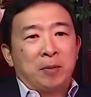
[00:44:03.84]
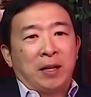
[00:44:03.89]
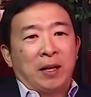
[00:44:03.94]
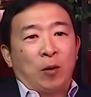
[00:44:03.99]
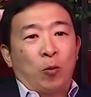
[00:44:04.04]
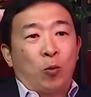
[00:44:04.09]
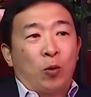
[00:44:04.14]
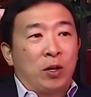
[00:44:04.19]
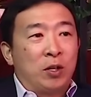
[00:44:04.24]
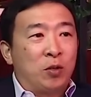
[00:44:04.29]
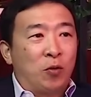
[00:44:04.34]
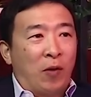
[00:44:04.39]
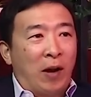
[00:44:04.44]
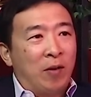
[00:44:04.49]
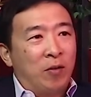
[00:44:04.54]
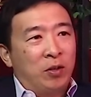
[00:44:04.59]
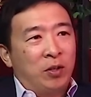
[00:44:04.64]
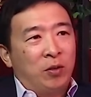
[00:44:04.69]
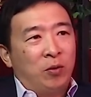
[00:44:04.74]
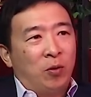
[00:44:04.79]
getting worse
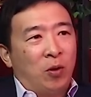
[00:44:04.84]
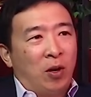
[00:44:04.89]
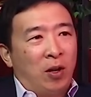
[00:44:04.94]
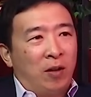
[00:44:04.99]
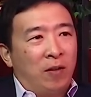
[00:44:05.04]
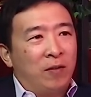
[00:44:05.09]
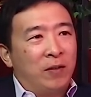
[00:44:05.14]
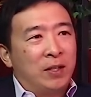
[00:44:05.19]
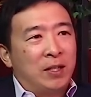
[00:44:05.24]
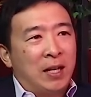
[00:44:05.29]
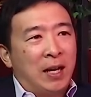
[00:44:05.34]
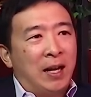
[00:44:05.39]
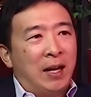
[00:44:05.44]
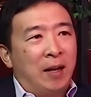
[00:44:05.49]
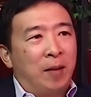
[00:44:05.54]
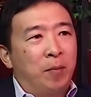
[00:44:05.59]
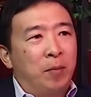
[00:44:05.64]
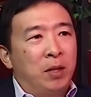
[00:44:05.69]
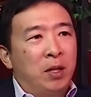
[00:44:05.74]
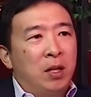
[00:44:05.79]
around you all the
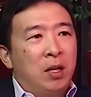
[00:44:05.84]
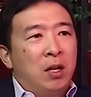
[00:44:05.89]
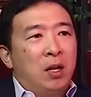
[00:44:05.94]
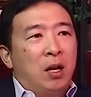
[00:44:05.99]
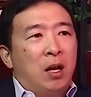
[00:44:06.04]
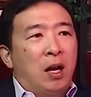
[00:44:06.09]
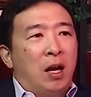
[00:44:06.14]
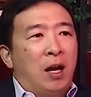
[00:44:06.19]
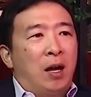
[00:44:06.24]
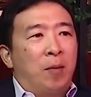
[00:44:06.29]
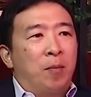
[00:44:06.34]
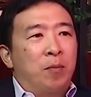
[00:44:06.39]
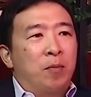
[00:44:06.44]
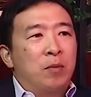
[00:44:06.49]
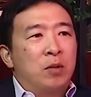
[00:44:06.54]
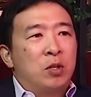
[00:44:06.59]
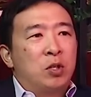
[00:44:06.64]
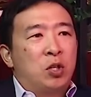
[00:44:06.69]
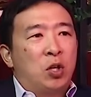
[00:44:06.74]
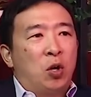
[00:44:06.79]
time. Um,
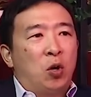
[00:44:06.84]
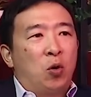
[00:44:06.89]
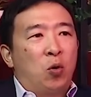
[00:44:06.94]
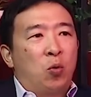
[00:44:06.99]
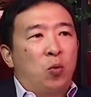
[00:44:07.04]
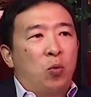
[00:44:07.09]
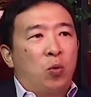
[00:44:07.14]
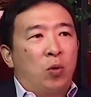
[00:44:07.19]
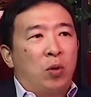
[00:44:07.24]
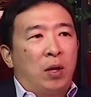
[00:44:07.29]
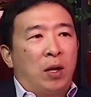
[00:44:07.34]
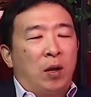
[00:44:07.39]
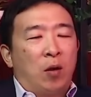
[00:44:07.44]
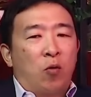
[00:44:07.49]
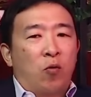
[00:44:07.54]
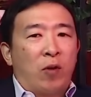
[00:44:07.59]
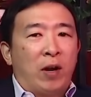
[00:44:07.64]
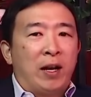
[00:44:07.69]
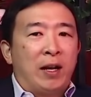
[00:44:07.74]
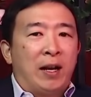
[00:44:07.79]
so like
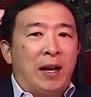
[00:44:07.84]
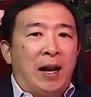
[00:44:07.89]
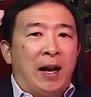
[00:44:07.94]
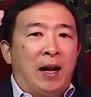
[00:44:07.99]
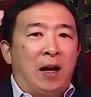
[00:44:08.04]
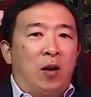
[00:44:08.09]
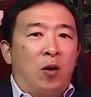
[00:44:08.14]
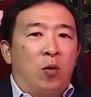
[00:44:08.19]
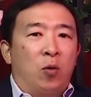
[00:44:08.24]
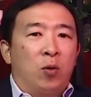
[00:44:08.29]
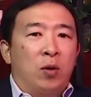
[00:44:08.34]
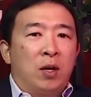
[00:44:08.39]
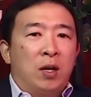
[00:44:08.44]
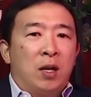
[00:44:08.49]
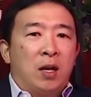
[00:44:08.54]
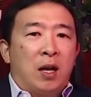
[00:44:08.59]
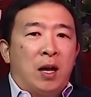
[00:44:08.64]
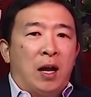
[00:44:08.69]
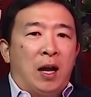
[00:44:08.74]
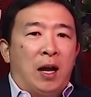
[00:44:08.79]
right now,
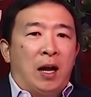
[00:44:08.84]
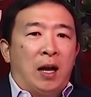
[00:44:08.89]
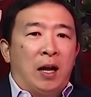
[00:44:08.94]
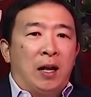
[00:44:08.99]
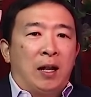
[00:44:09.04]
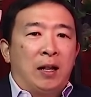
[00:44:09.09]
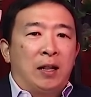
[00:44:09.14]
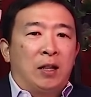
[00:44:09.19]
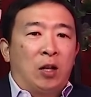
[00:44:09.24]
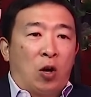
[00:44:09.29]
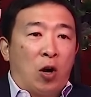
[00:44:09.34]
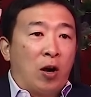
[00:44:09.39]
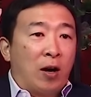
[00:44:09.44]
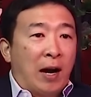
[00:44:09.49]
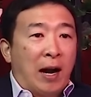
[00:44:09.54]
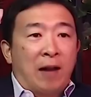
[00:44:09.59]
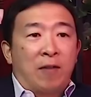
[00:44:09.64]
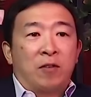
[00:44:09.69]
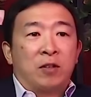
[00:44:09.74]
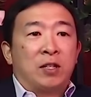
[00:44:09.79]
uh, there are
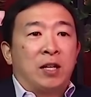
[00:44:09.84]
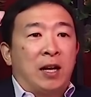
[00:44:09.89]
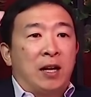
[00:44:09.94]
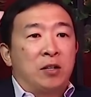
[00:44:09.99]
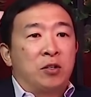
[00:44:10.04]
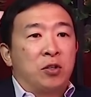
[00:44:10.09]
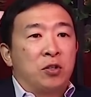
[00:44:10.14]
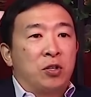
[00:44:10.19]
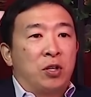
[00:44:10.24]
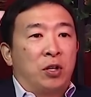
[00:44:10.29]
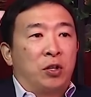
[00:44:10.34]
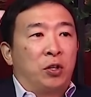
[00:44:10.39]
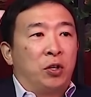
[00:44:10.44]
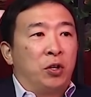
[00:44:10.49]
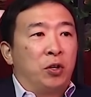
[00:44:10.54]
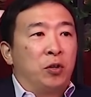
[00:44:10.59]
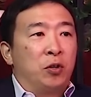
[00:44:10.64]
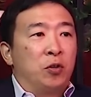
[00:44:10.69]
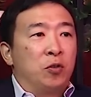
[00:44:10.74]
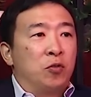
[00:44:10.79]
advertisers on
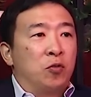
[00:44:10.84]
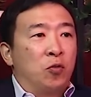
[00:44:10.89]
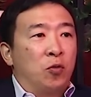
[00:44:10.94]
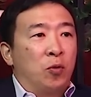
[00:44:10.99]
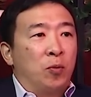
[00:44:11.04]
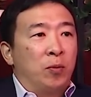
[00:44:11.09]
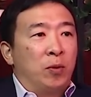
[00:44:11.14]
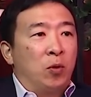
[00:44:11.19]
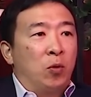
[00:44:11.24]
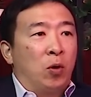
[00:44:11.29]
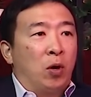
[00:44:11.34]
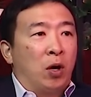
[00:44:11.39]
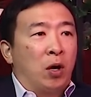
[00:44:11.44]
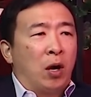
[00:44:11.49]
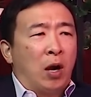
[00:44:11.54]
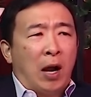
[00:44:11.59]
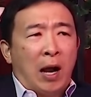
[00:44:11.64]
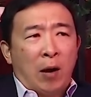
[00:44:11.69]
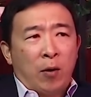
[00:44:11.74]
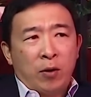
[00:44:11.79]
Courier Newsroom. You are
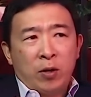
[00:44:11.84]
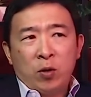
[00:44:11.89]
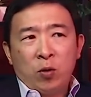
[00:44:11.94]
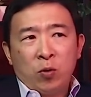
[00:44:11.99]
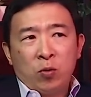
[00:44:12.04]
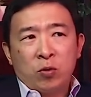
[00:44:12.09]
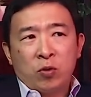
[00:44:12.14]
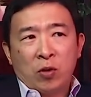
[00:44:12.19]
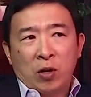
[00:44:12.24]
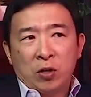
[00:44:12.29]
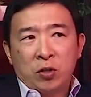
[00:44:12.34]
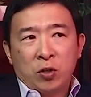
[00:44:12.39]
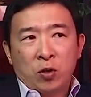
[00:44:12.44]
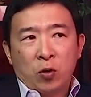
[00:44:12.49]
how are you structured,